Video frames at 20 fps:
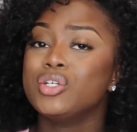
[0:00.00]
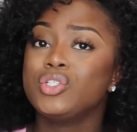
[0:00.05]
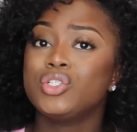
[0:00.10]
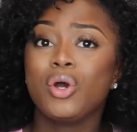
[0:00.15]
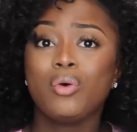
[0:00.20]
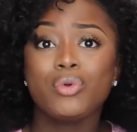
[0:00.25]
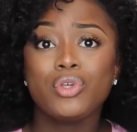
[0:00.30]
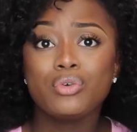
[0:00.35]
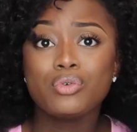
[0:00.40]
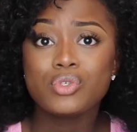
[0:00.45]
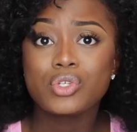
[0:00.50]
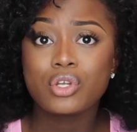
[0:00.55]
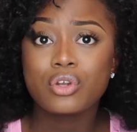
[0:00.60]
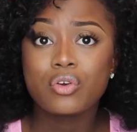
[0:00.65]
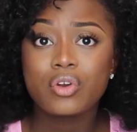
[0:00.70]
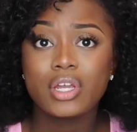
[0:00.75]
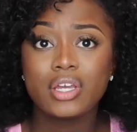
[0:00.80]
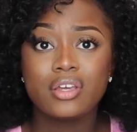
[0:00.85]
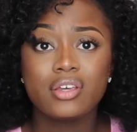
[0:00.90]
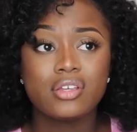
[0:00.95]
don't use
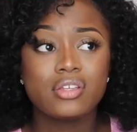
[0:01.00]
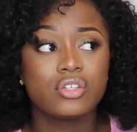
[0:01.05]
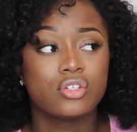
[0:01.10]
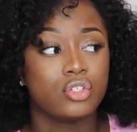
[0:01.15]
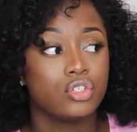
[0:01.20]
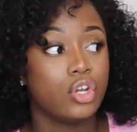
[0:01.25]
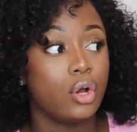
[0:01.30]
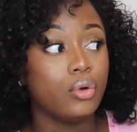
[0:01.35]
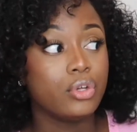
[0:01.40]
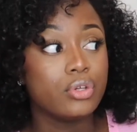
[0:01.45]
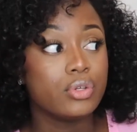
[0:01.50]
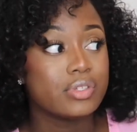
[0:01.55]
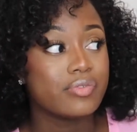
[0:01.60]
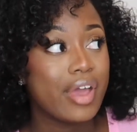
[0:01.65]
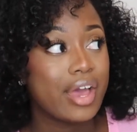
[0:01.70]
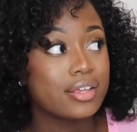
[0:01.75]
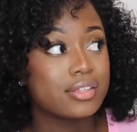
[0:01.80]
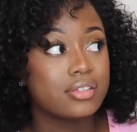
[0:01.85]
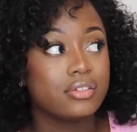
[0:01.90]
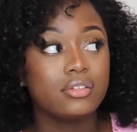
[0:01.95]
grease, don't use
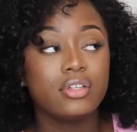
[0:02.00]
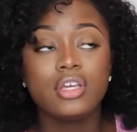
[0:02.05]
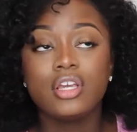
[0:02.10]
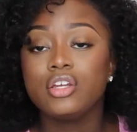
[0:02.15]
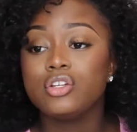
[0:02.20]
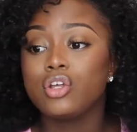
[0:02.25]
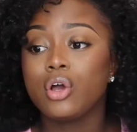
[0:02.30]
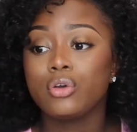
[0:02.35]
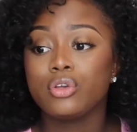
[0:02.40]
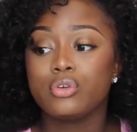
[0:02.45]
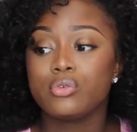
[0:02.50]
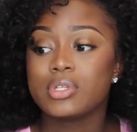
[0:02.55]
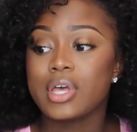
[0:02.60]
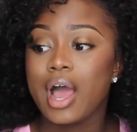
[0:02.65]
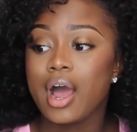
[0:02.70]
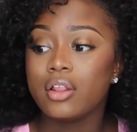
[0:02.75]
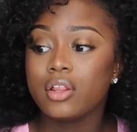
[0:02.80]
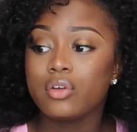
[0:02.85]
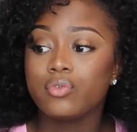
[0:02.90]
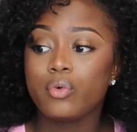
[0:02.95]
Vaseline, don't use
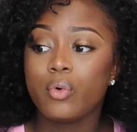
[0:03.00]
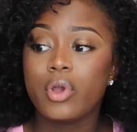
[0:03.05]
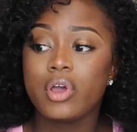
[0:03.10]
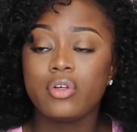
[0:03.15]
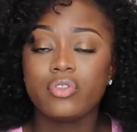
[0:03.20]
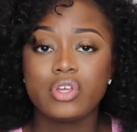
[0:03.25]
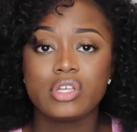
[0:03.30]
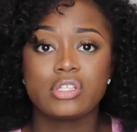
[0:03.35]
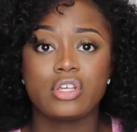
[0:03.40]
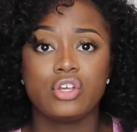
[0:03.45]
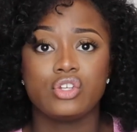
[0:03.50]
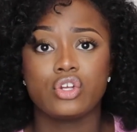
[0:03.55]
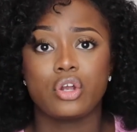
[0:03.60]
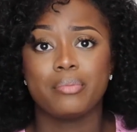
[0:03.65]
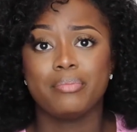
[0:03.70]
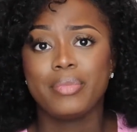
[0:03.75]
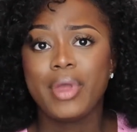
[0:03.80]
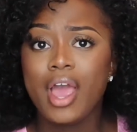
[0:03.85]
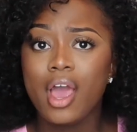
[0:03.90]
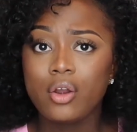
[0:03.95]
olive oil, these things
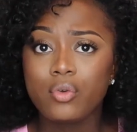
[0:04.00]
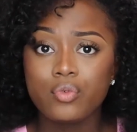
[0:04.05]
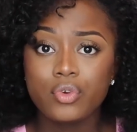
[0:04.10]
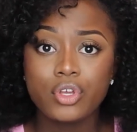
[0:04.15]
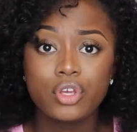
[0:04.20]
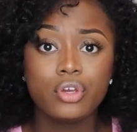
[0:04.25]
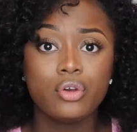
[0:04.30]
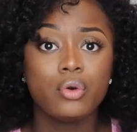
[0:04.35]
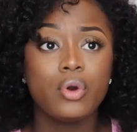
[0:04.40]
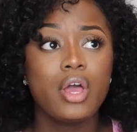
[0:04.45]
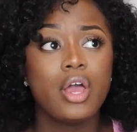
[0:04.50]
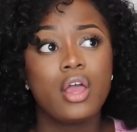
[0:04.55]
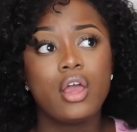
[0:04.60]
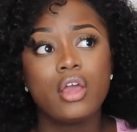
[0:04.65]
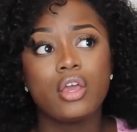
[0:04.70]
are bad for you.